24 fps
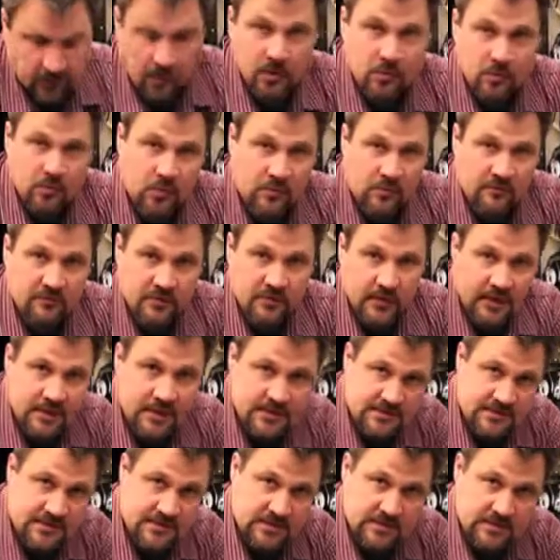column over
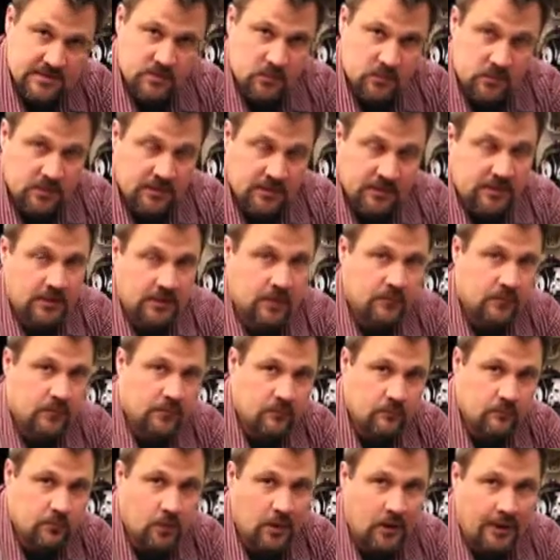asks us what type
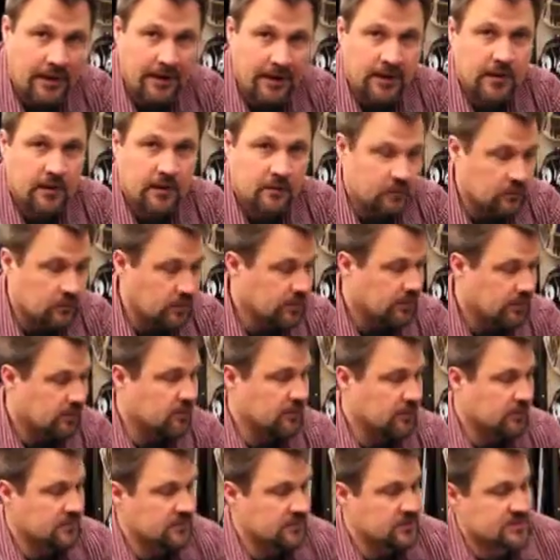of wire we're going
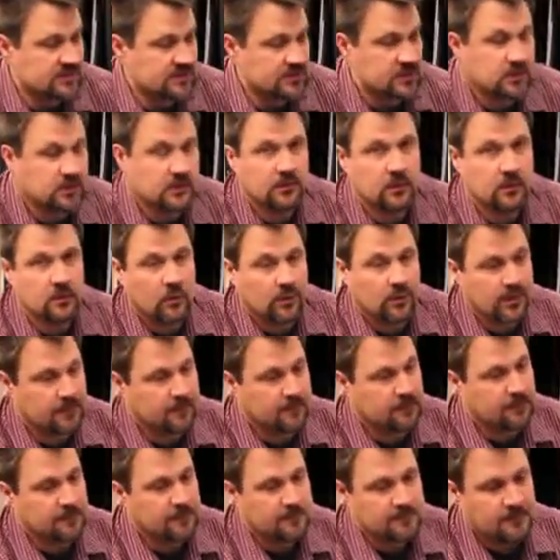to be using in the
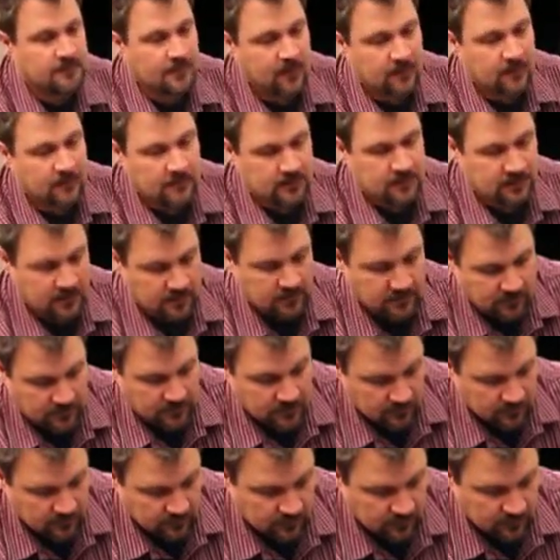welder.
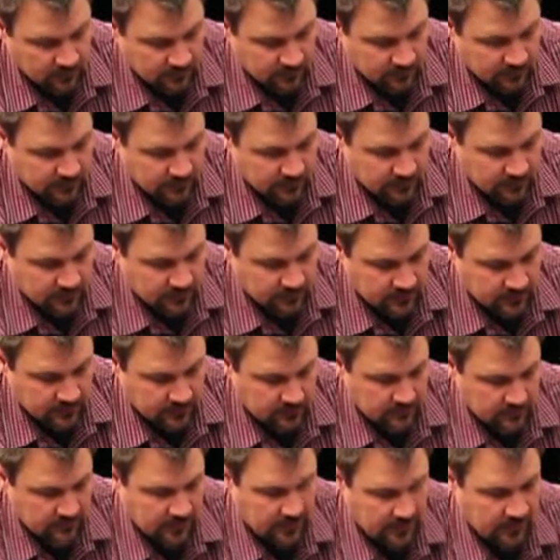And all of the
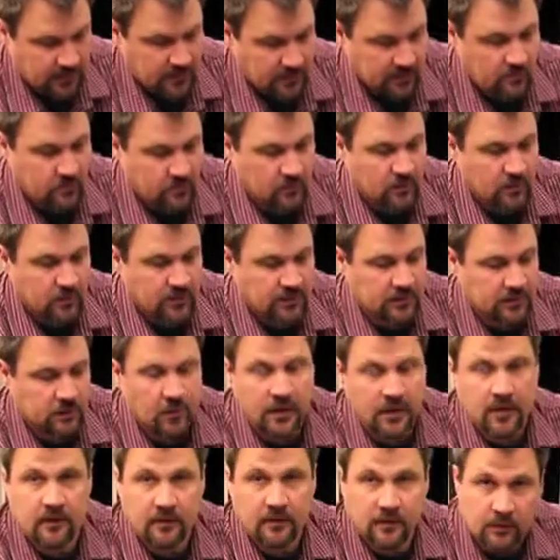welding
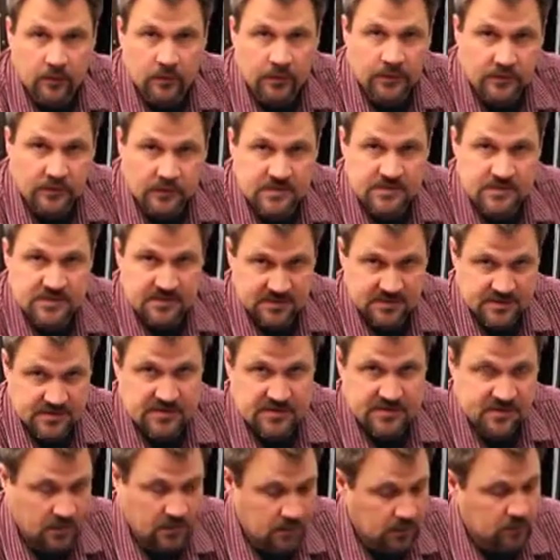wire that we use is a
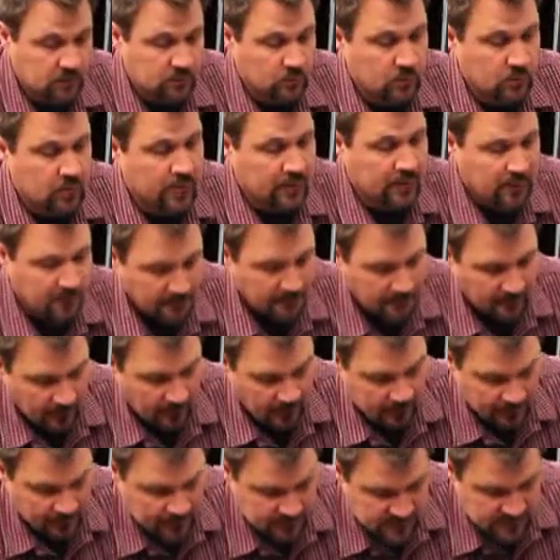solid wire.
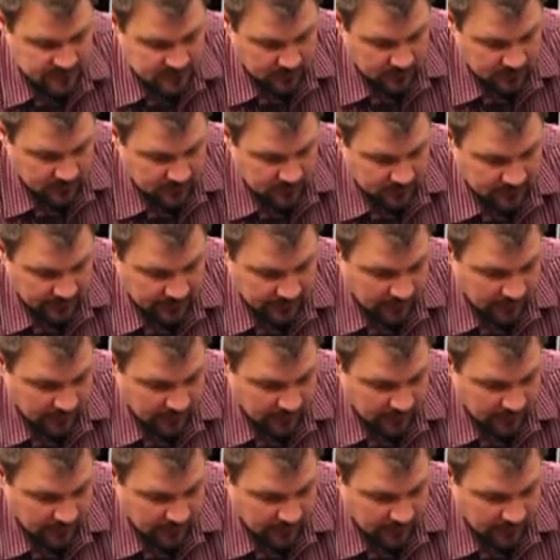So